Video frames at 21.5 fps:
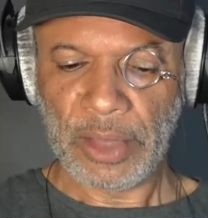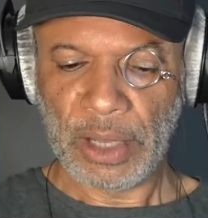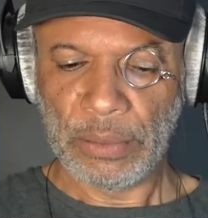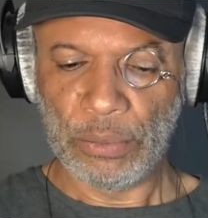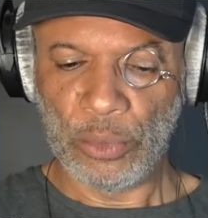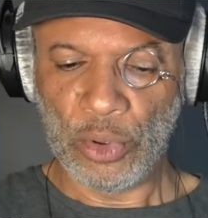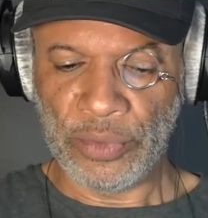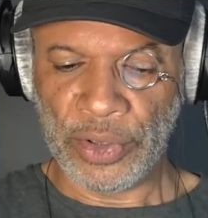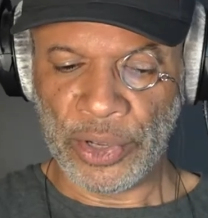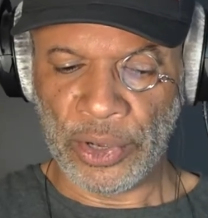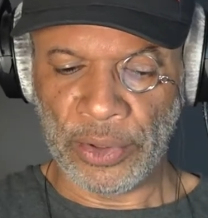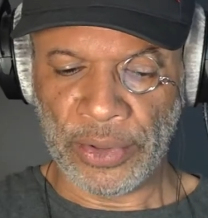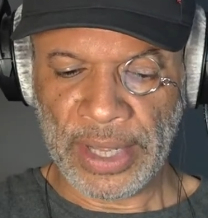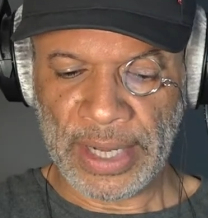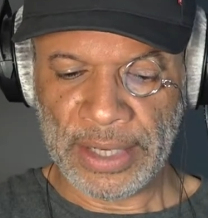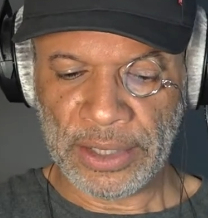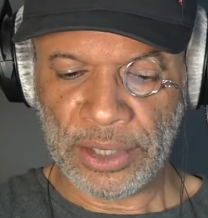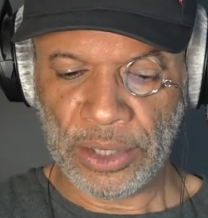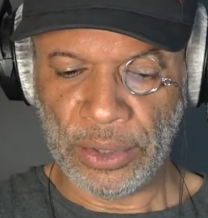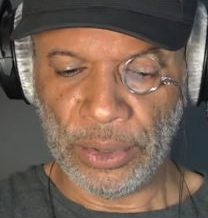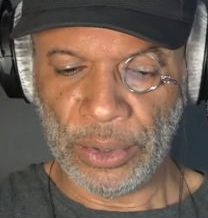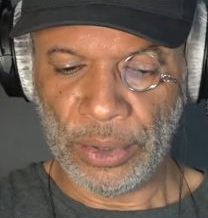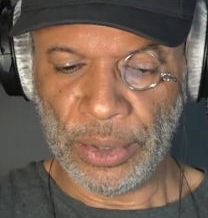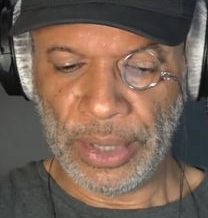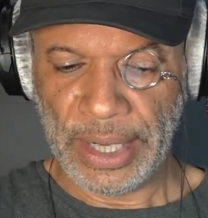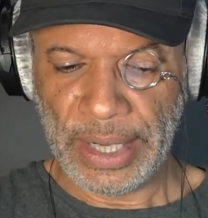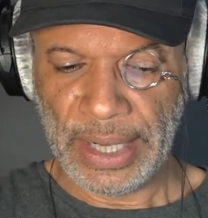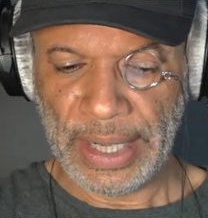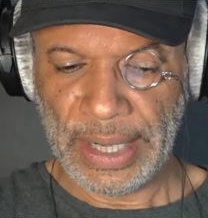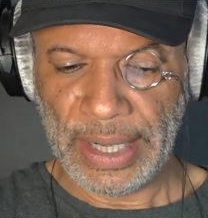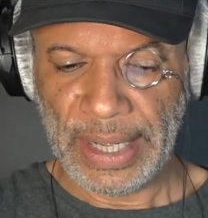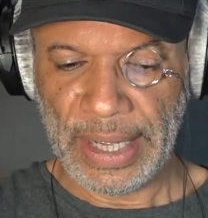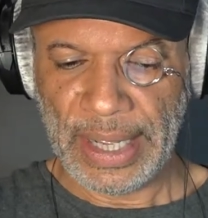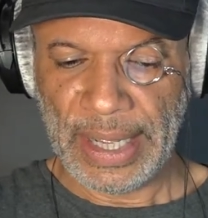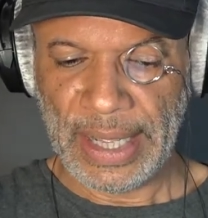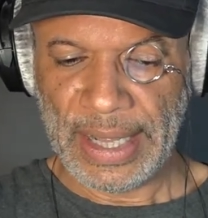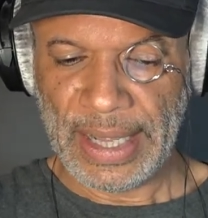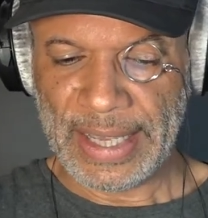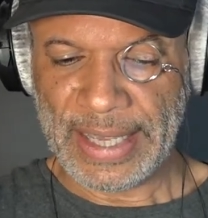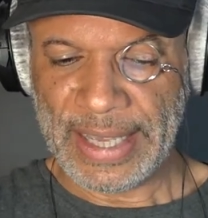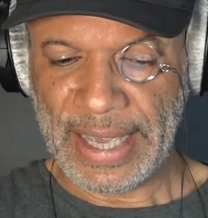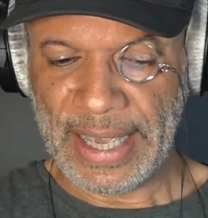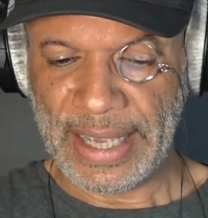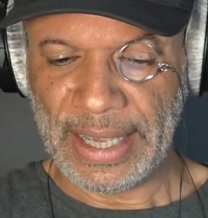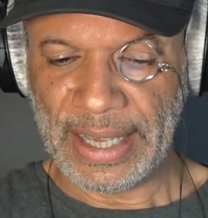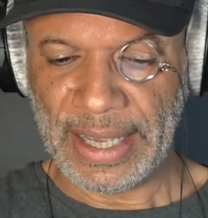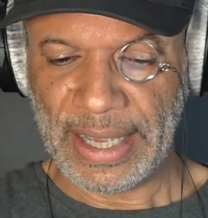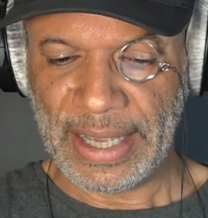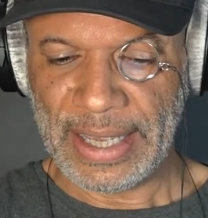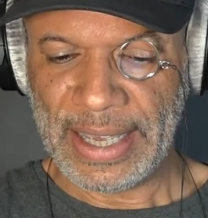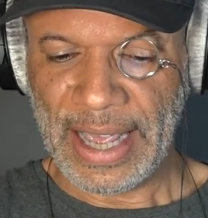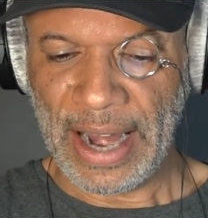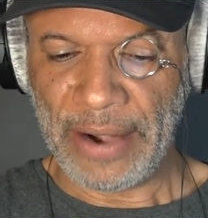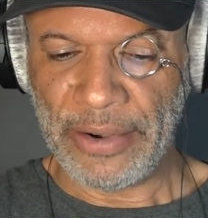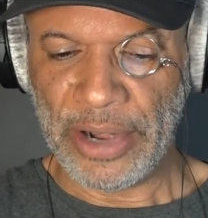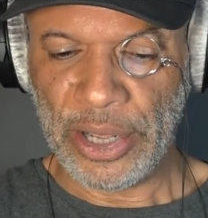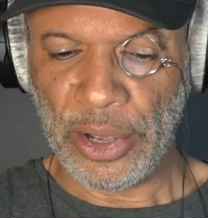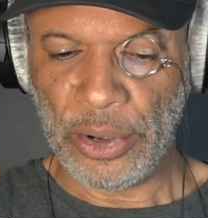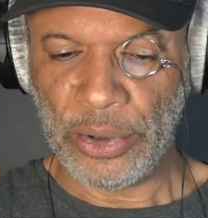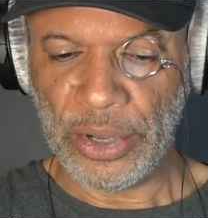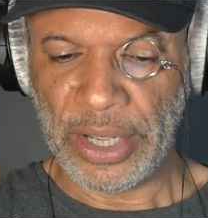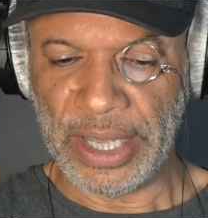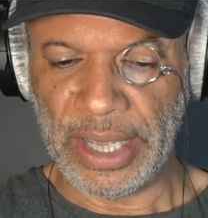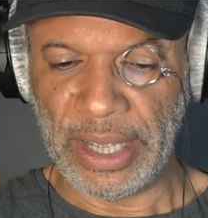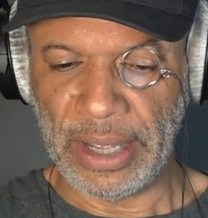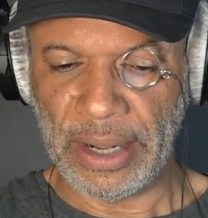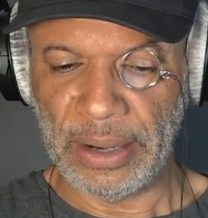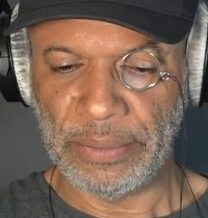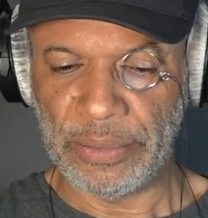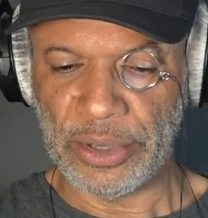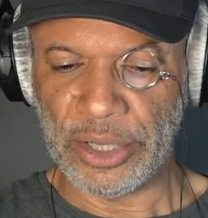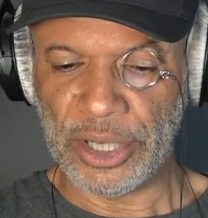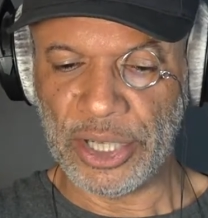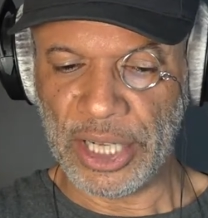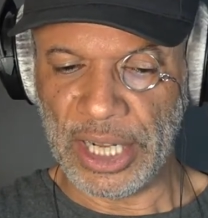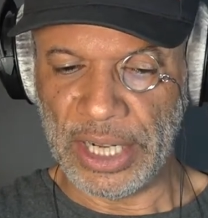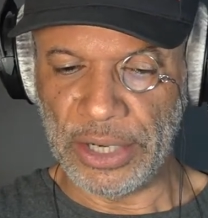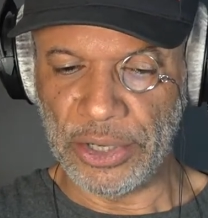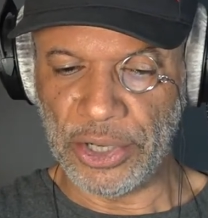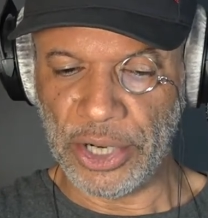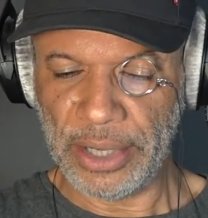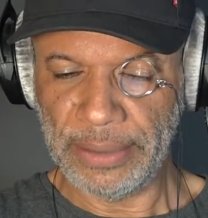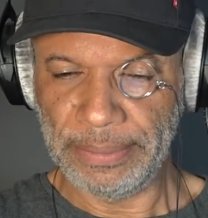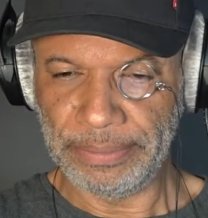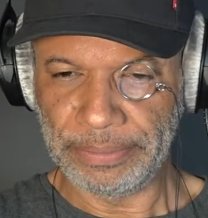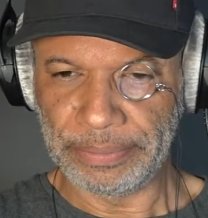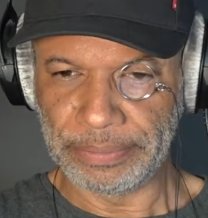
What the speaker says: Moving on then to the gig karaoke procedure.